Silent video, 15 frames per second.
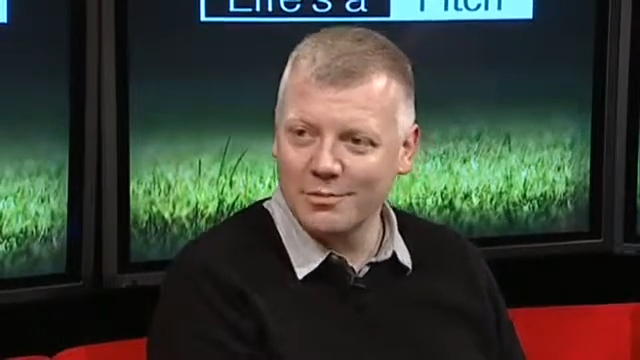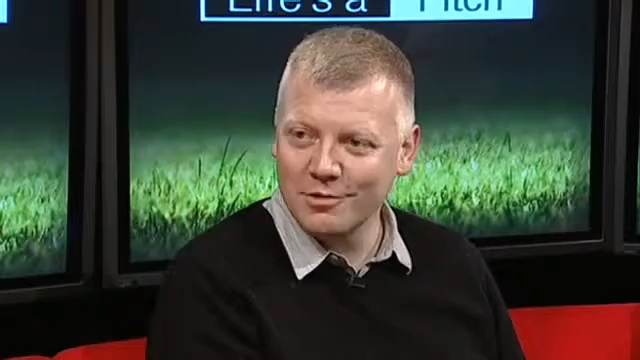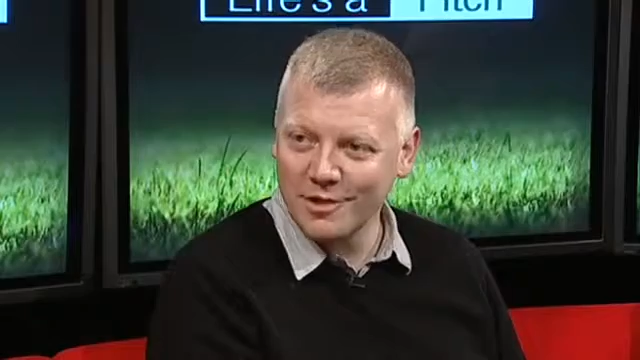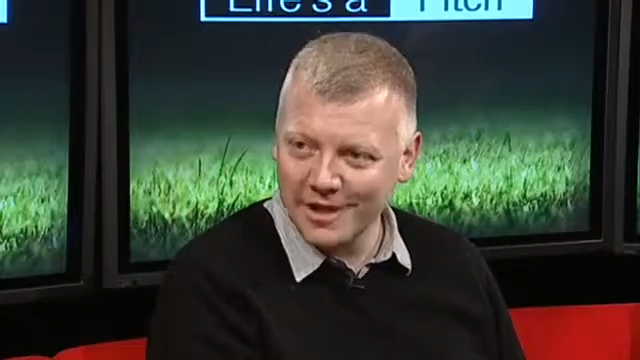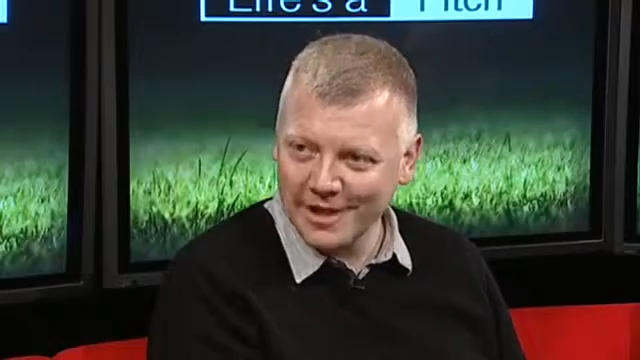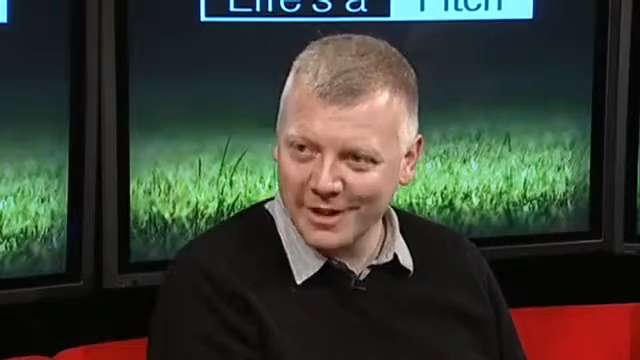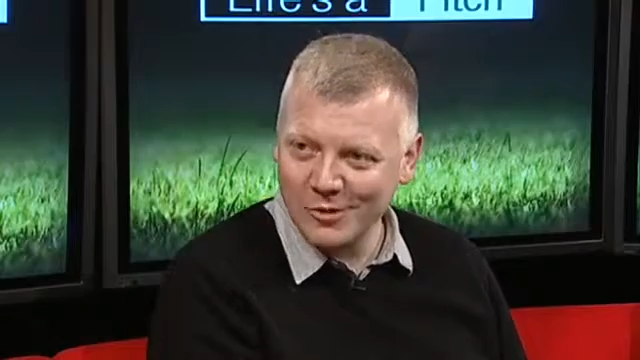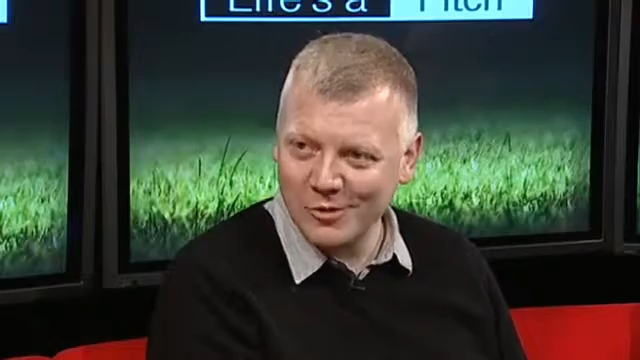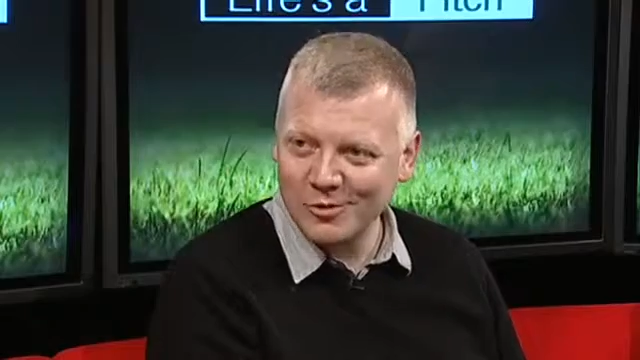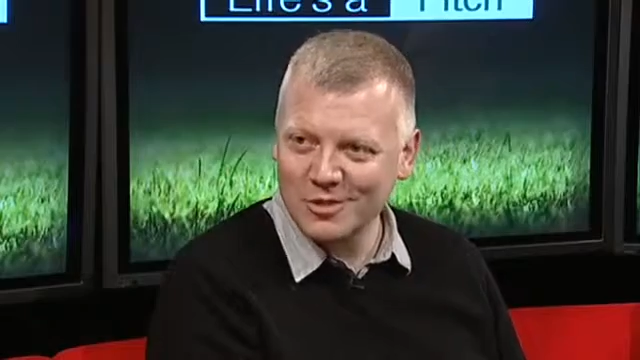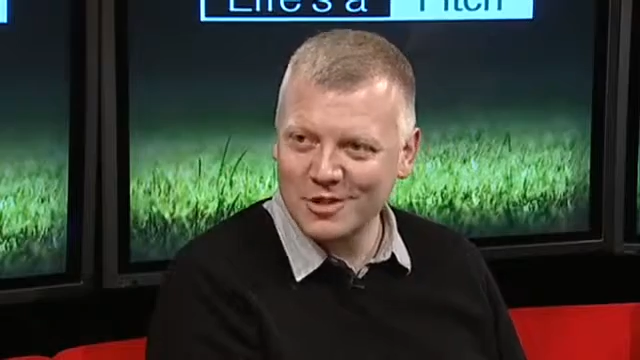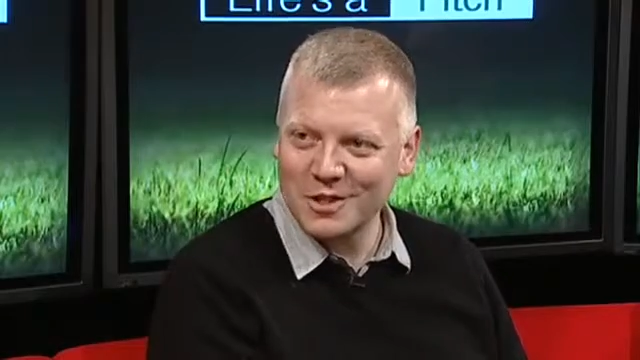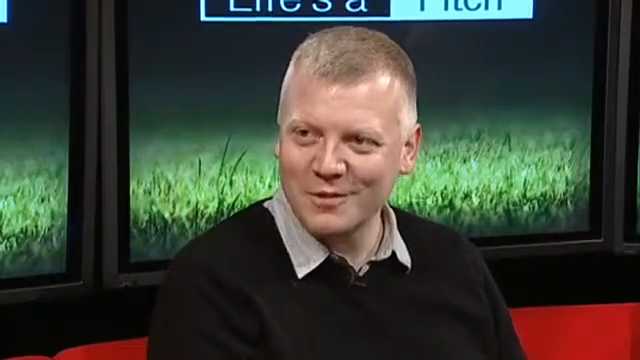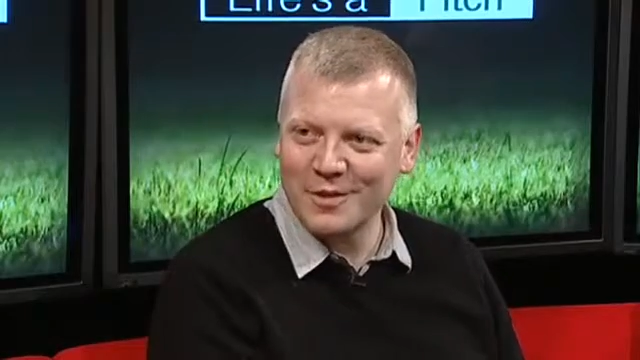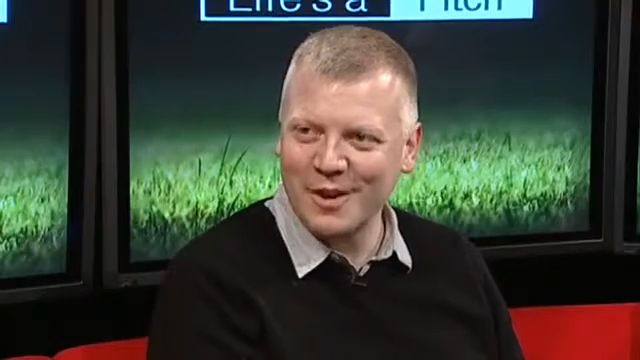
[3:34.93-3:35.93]
perennial
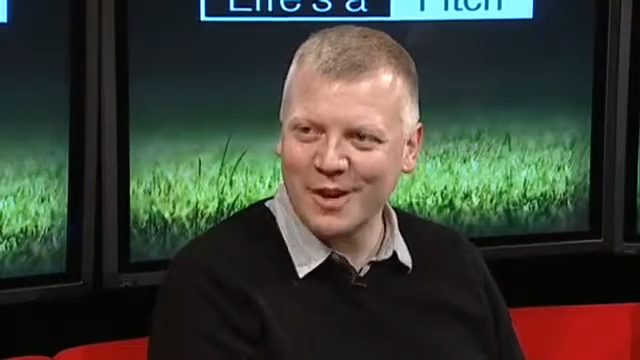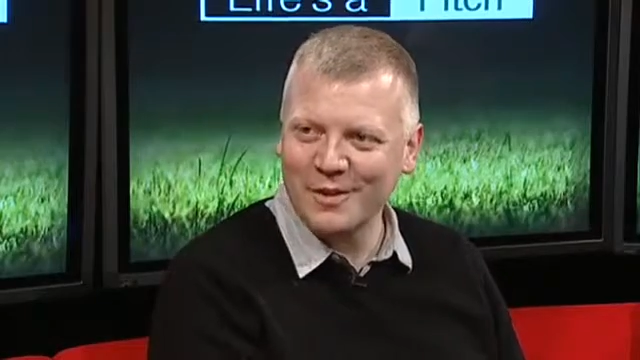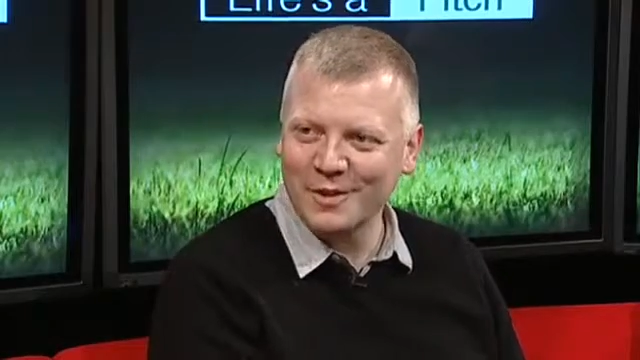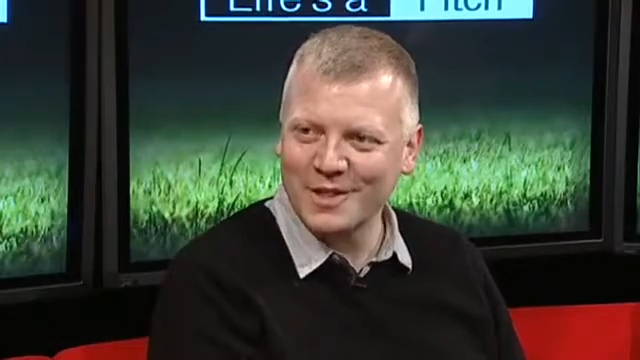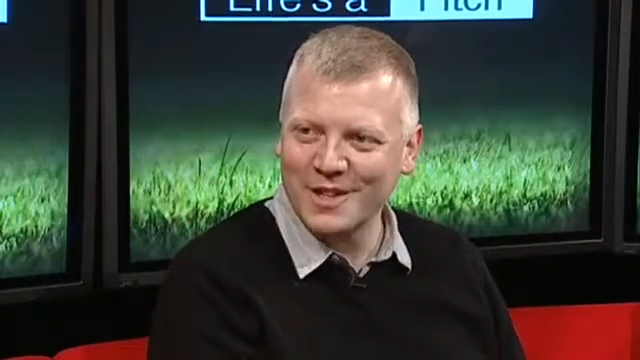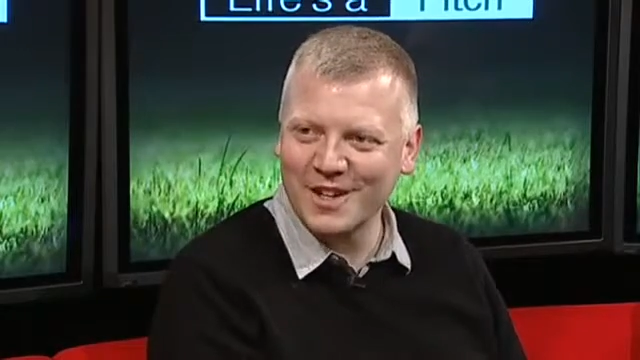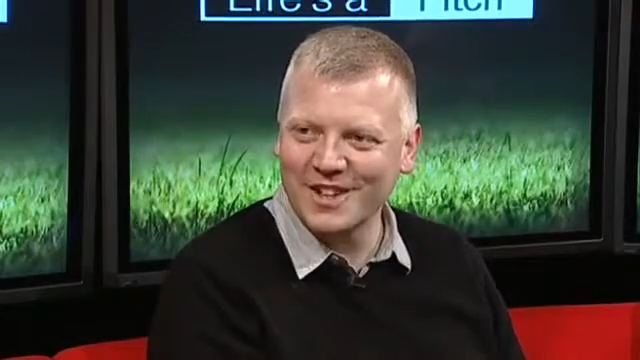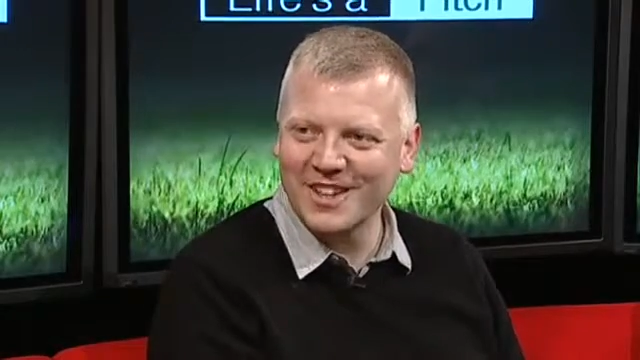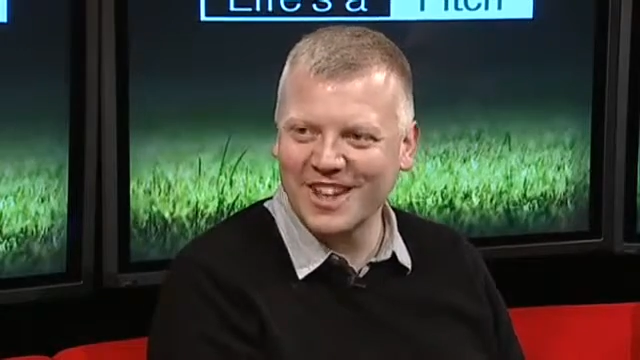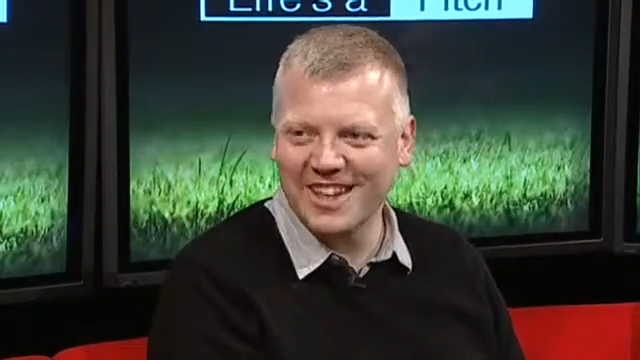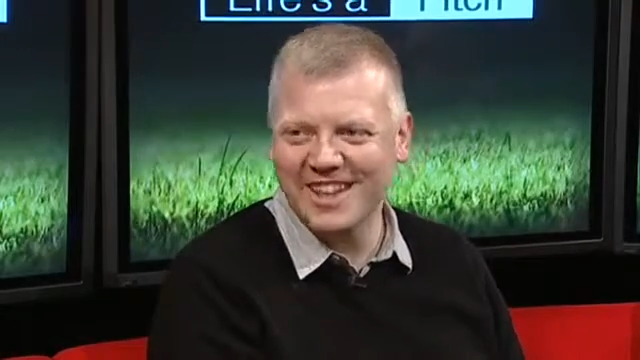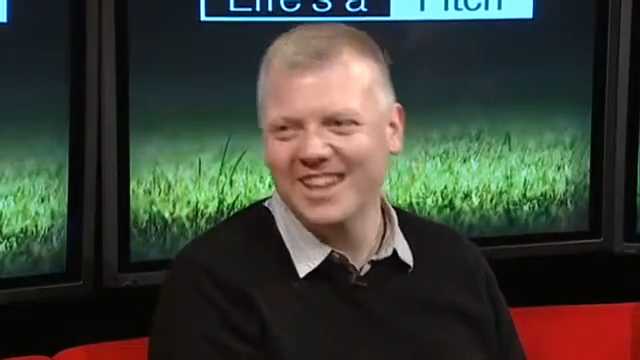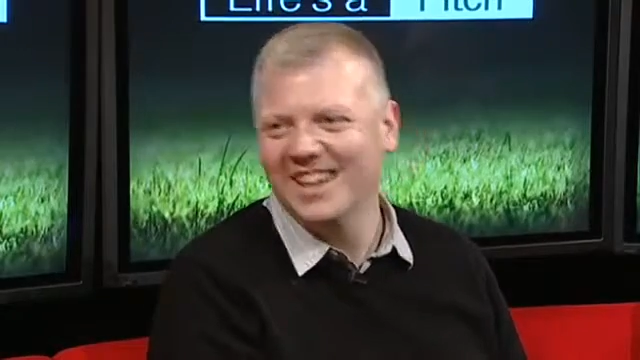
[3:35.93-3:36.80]
survivors, aren't they?